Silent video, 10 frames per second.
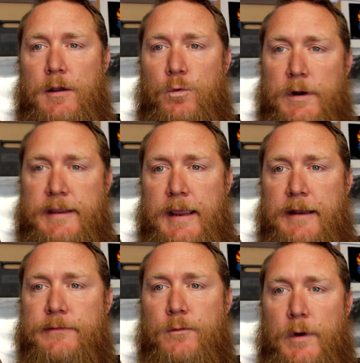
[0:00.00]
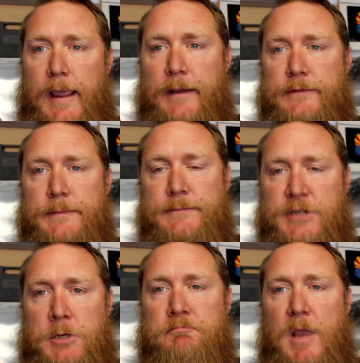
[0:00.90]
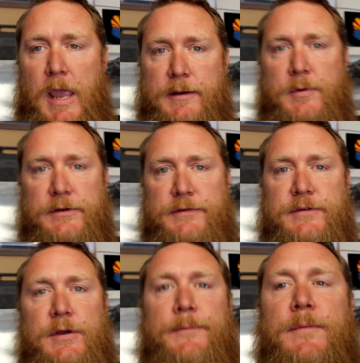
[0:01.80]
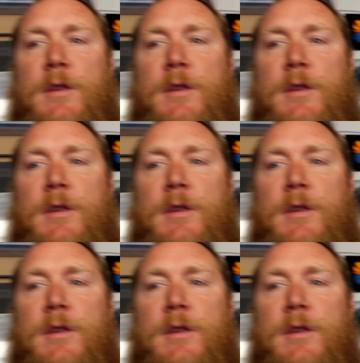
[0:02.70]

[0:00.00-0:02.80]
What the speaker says: one kit is for one axle, so I had to purchase 2.